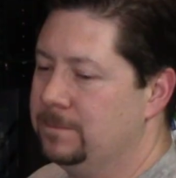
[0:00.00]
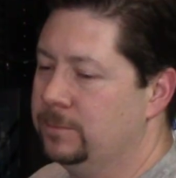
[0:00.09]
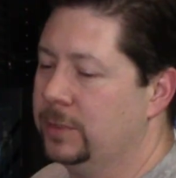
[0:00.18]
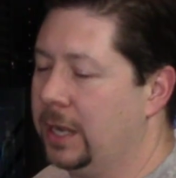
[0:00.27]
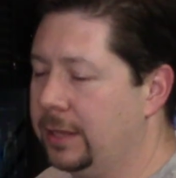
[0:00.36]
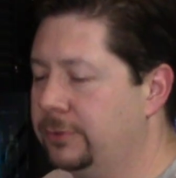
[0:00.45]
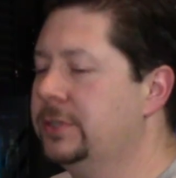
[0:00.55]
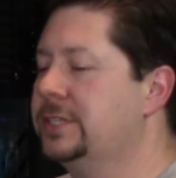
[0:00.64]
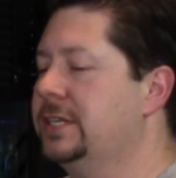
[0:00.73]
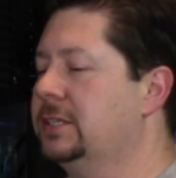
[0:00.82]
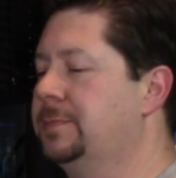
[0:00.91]
we got through the
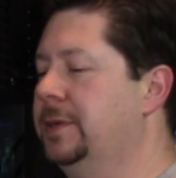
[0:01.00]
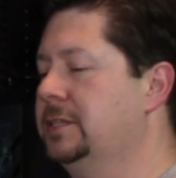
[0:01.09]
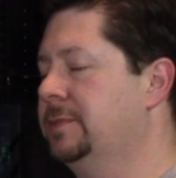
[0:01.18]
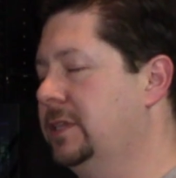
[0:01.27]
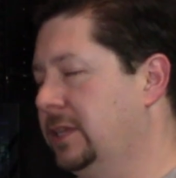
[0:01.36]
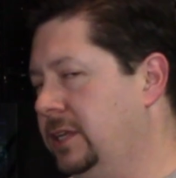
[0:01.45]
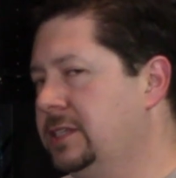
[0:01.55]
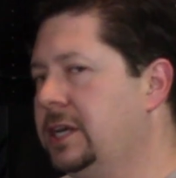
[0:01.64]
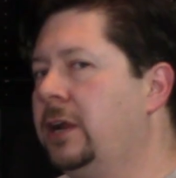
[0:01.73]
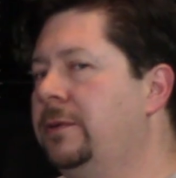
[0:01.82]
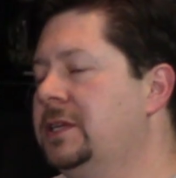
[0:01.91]
sales pitch, but the
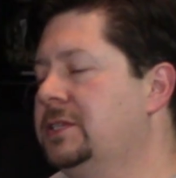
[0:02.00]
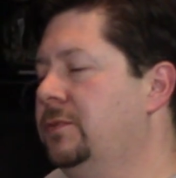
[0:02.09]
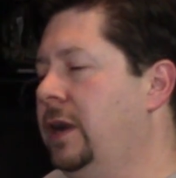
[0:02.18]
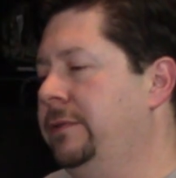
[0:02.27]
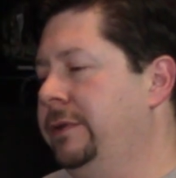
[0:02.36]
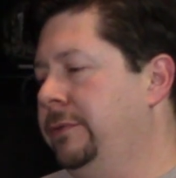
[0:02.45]
entire reason why we